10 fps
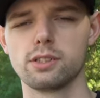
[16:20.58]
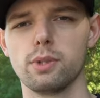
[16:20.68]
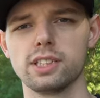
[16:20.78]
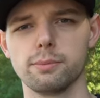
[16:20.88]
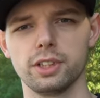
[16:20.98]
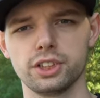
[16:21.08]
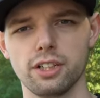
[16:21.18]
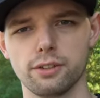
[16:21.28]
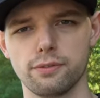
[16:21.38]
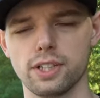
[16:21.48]
as well as a bunch of
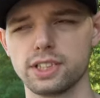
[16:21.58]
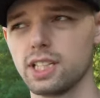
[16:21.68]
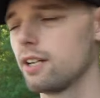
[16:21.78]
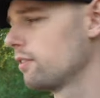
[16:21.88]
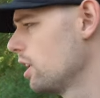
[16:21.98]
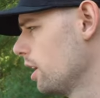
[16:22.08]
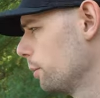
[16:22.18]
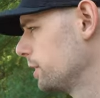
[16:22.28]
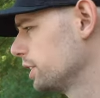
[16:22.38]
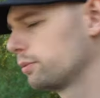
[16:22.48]
other fun stuff,
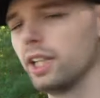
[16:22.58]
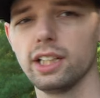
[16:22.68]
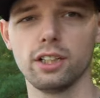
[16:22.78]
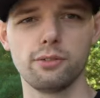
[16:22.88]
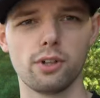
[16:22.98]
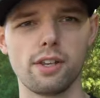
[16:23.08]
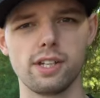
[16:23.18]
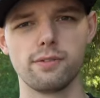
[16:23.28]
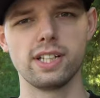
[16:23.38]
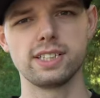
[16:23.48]
which is really good for all
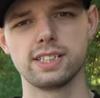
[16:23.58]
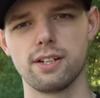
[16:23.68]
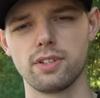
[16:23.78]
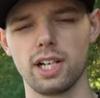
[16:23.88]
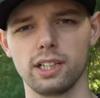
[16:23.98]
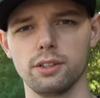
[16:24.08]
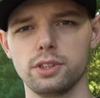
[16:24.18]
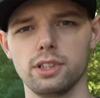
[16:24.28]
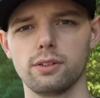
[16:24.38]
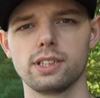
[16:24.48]
the events and stuff that I go
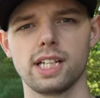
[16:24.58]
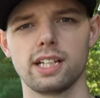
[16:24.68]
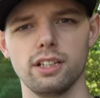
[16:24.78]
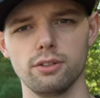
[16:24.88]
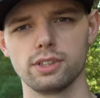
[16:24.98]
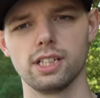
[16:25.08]
to because I can use